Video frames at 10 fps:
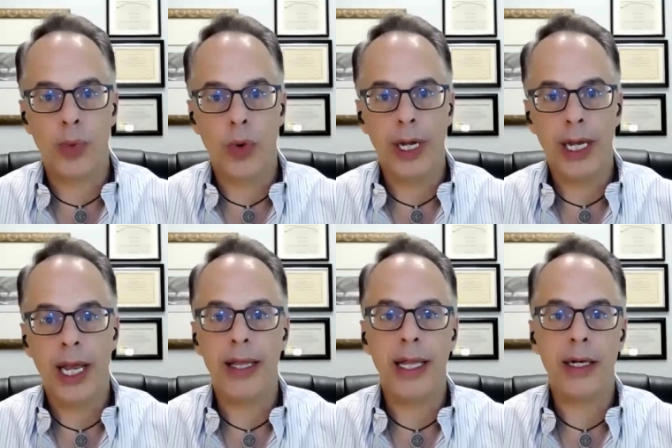boy.
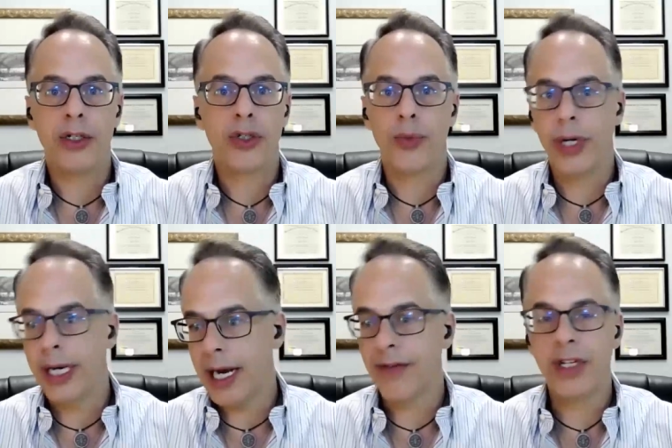And then you should read
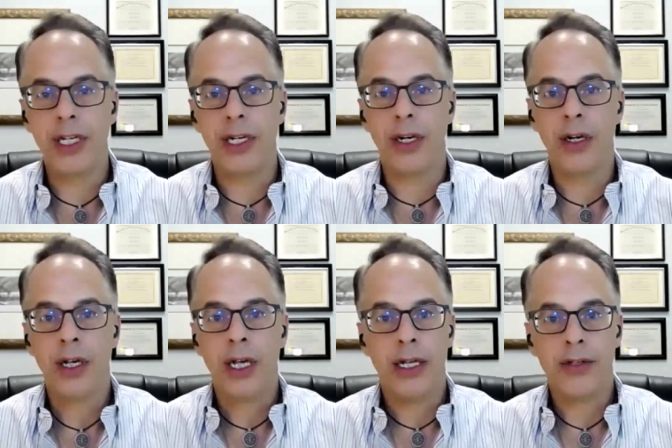it every year
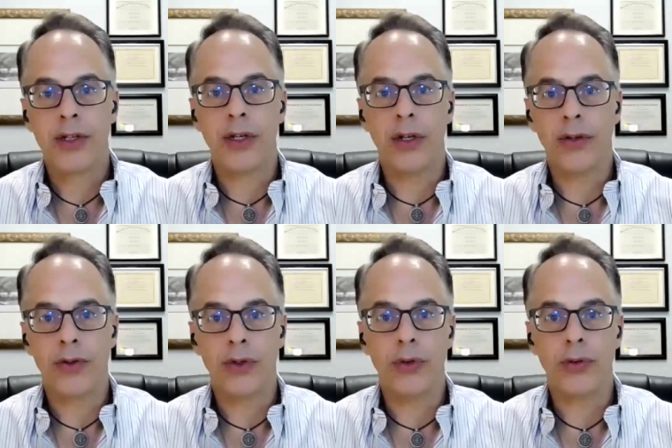until
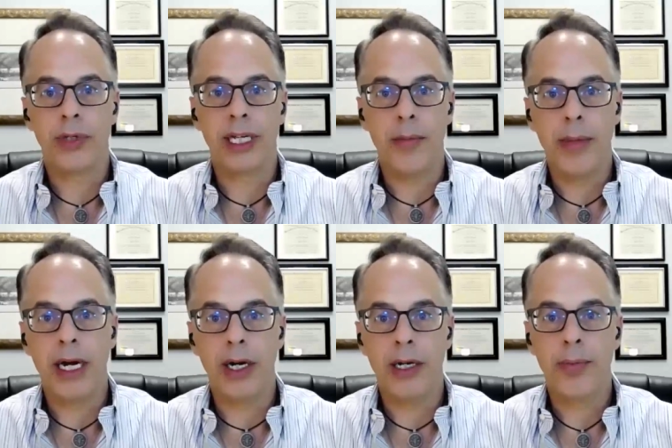you get
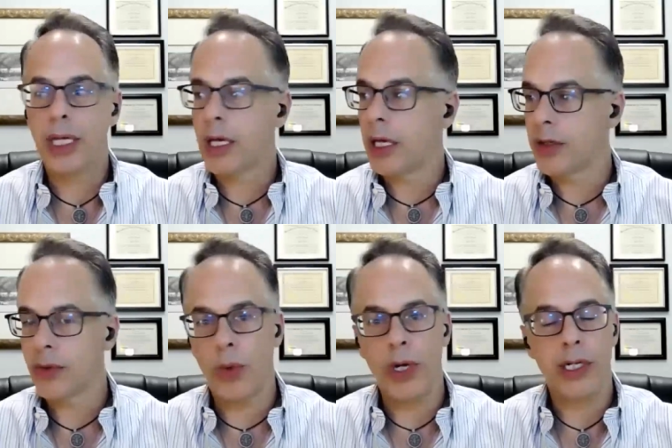married,
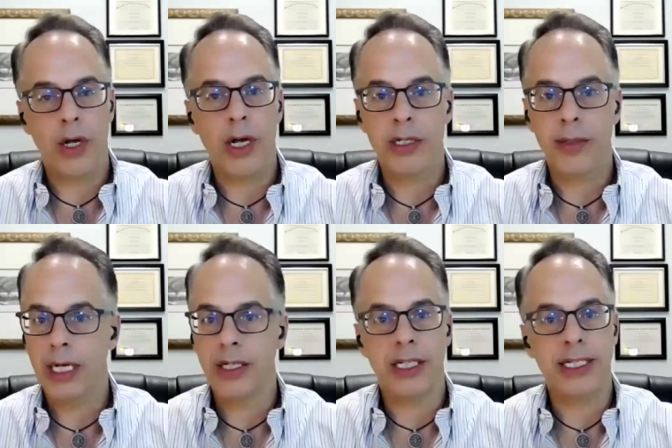because what it talks
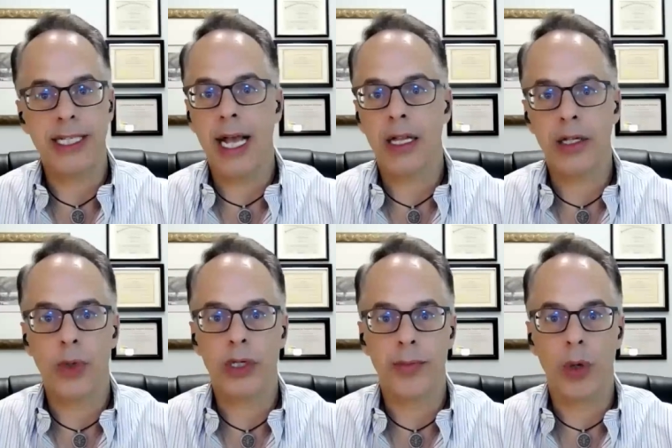about is exactly
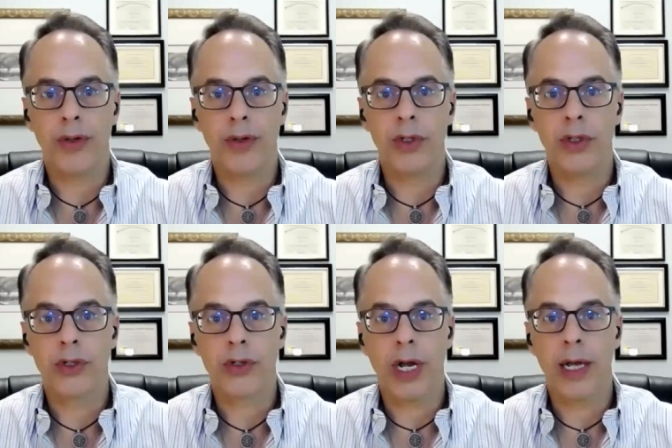what the both of you
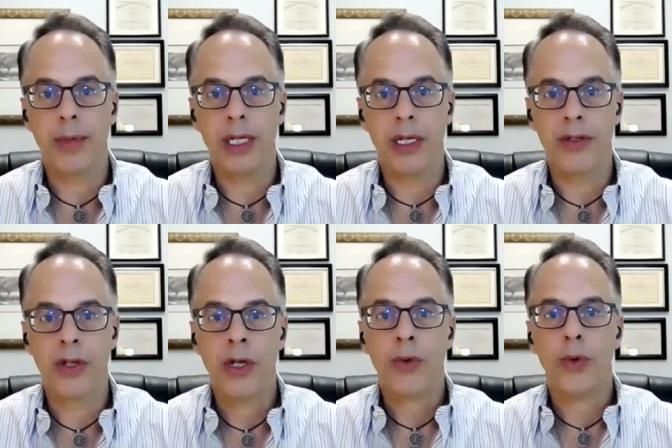described, is
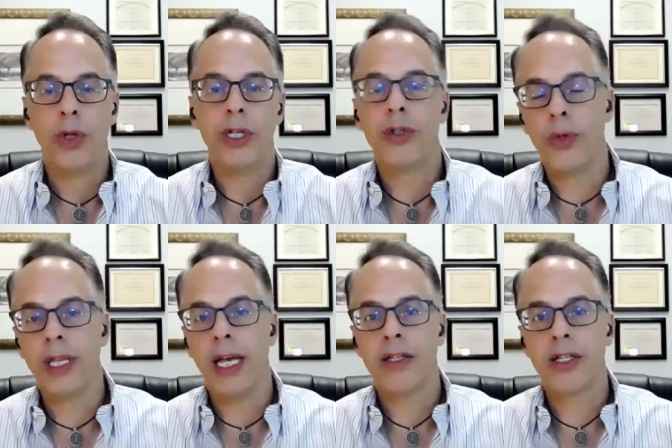really doing
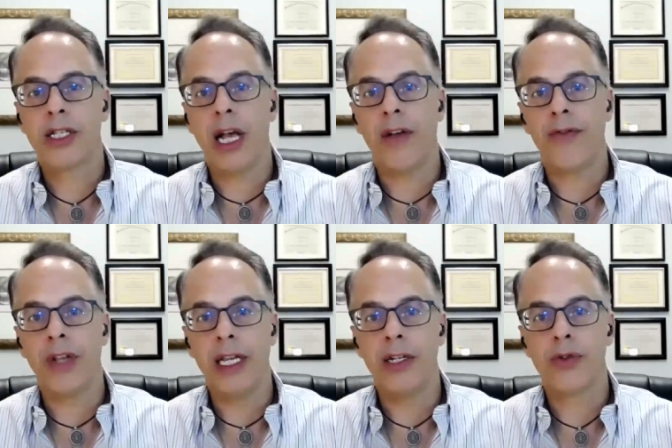that
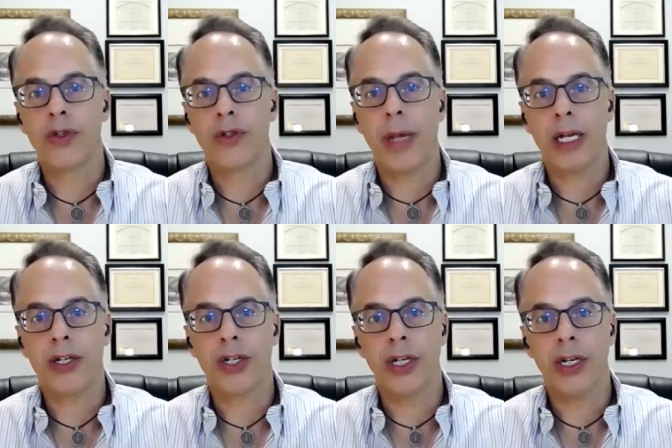
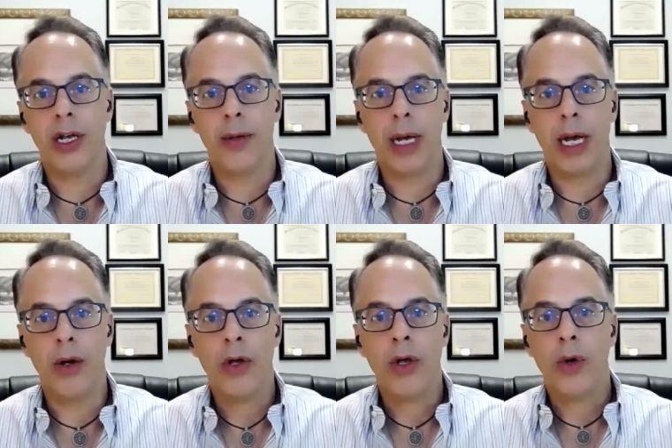self-introspection
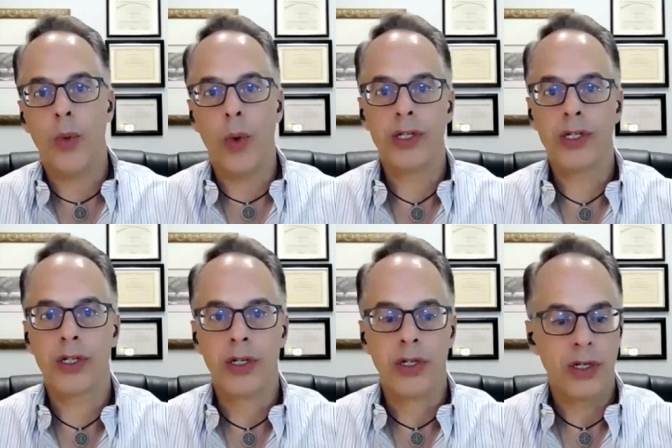about
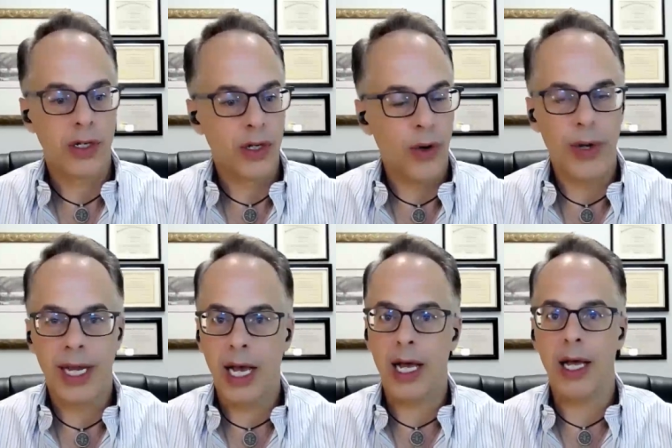what's going
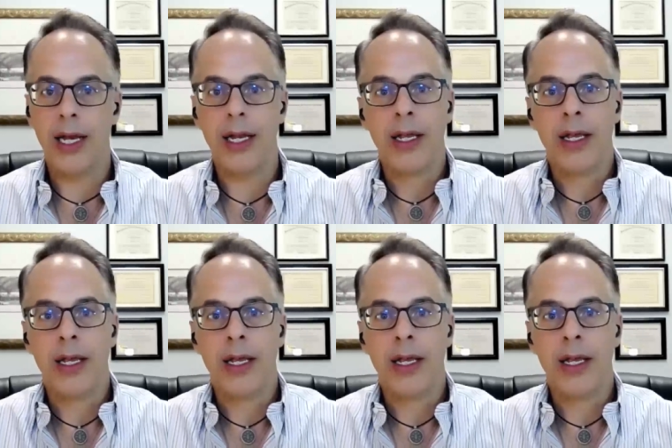on,